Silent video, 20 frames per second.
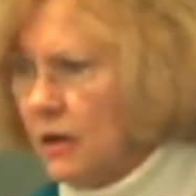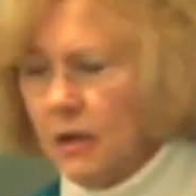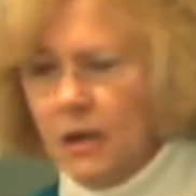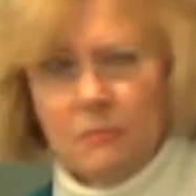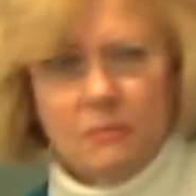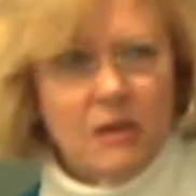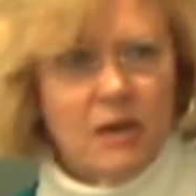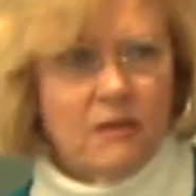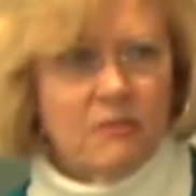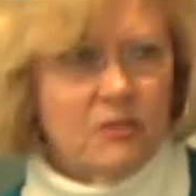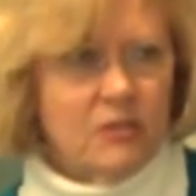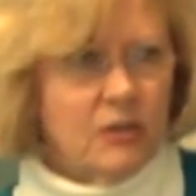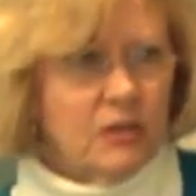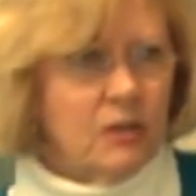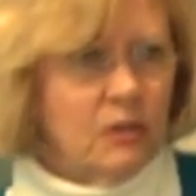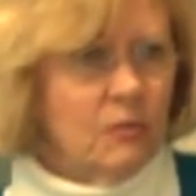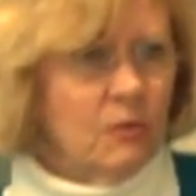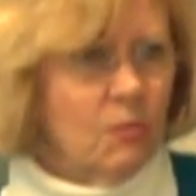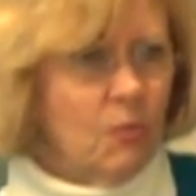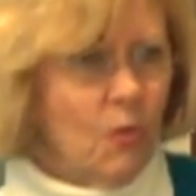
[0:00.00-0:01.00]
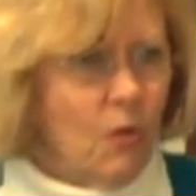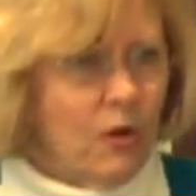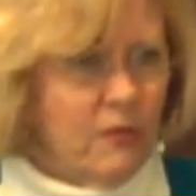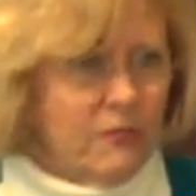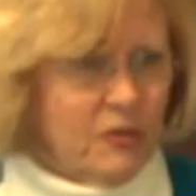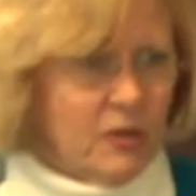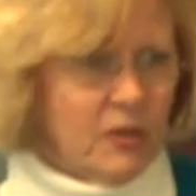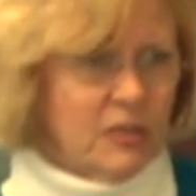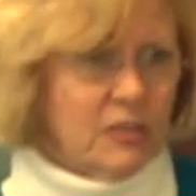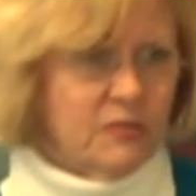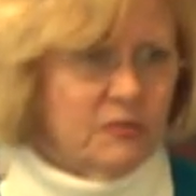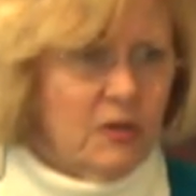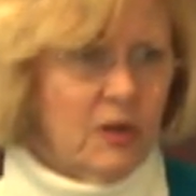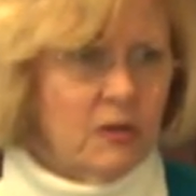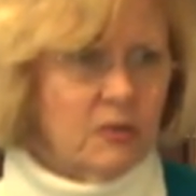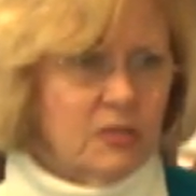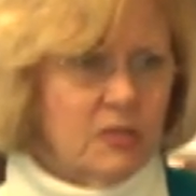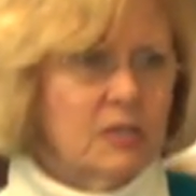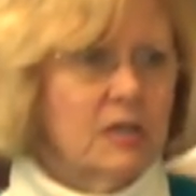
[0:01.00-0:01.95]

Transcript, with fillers: I mean, everything you would want for these folks.